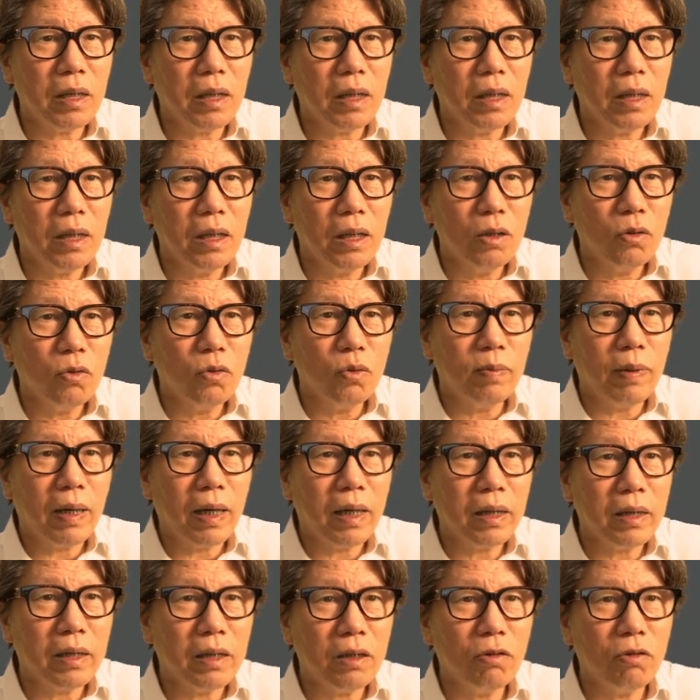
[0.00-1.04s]
In other
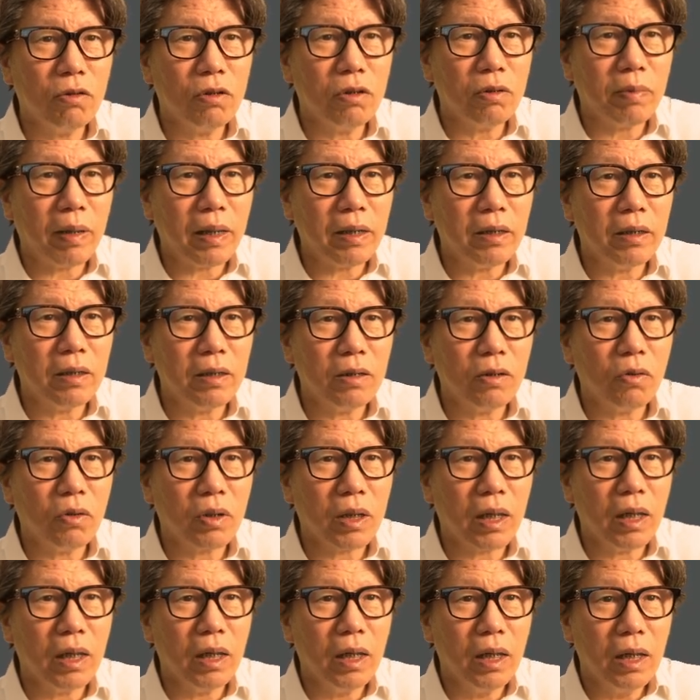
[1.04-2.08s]
words, retrusive
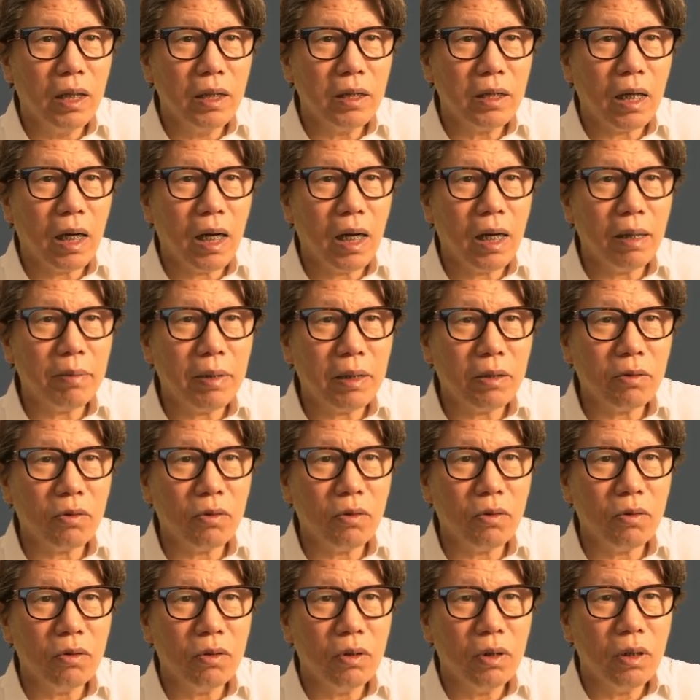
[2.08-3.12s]
guidance. This
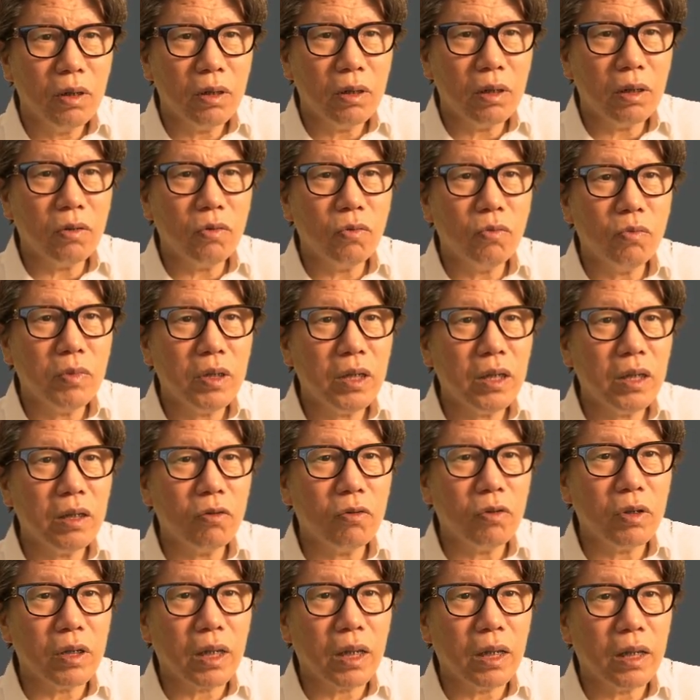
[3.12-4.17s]
allows the jaw to move in
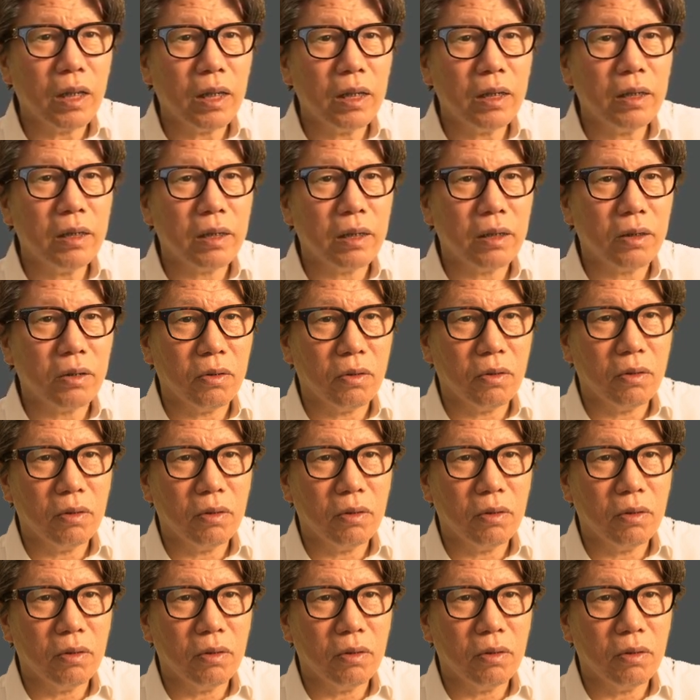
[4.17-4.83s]
all directions.